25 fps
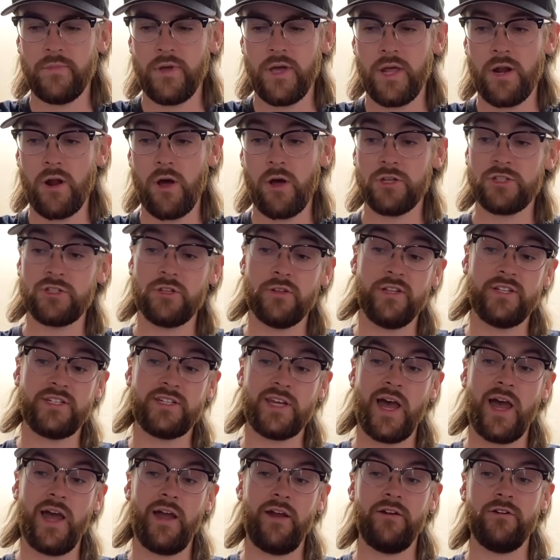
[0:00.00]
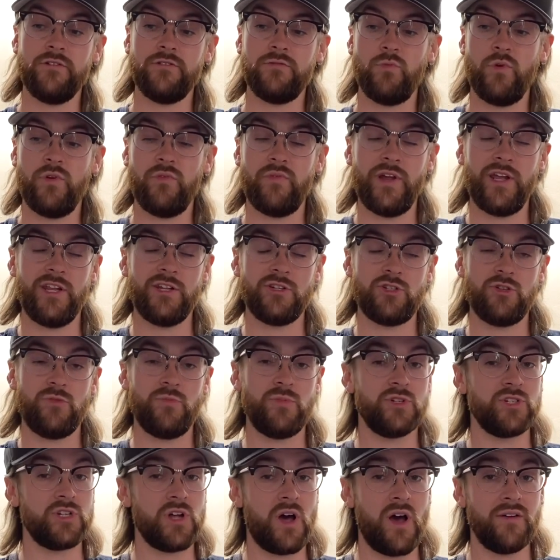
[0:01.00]
And also the tires, we ran
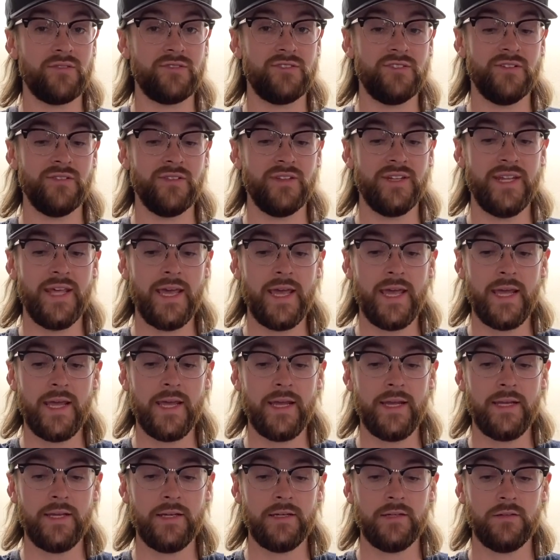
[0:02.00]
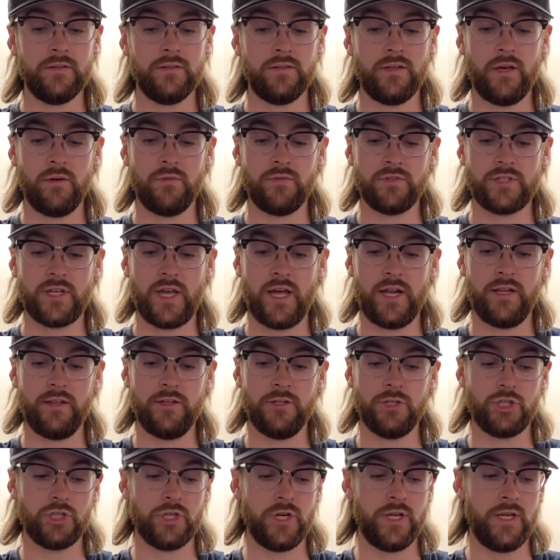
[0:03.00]
super softs during the day. That was kind of
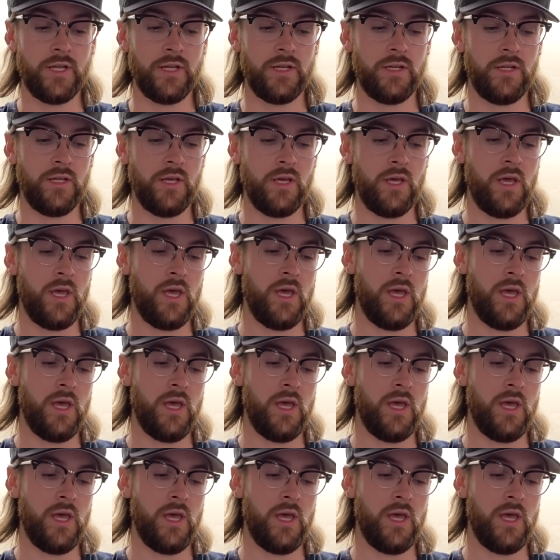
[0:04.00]
the trend.